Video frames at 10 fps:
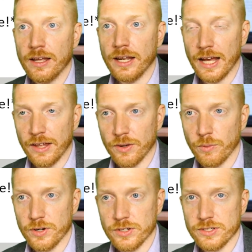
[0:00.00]
In other
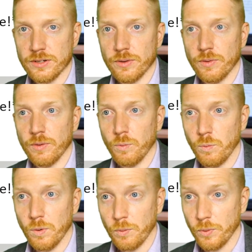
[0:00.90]
words,
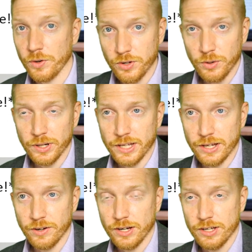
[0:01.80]
what we're doing
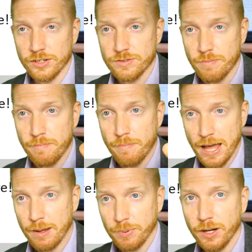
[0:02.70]
here is
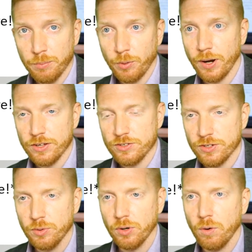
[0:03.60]
mapping a price
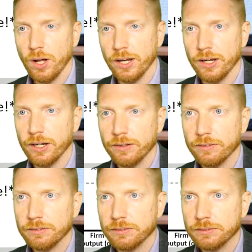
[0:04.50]
to a quantity.
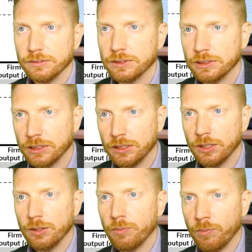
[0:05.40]

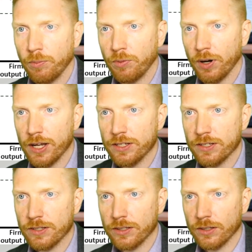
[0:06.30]

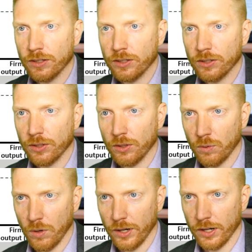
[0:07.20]
Price,
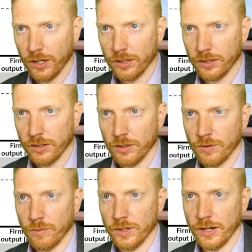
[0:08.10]
quantity.
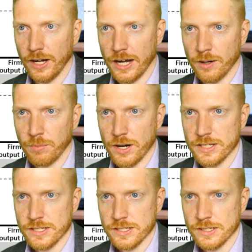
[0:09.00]
We did a higher
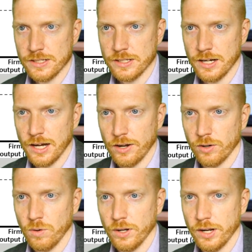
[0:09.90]
price, higher
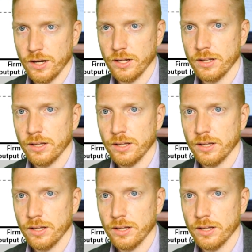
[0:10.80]
quantity.